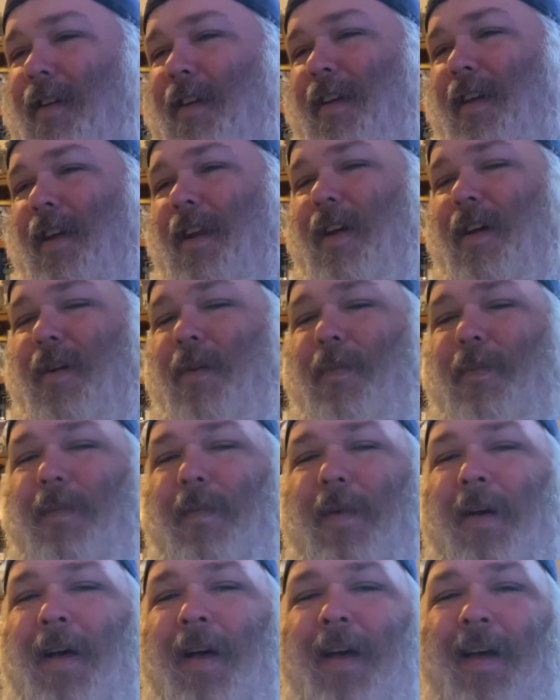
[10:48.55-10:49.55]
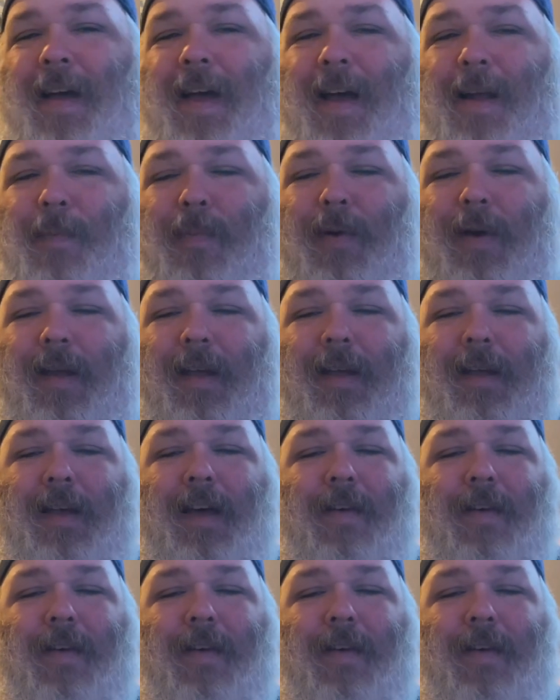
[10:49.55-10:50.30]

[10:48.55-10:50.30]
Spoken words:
had a pretty good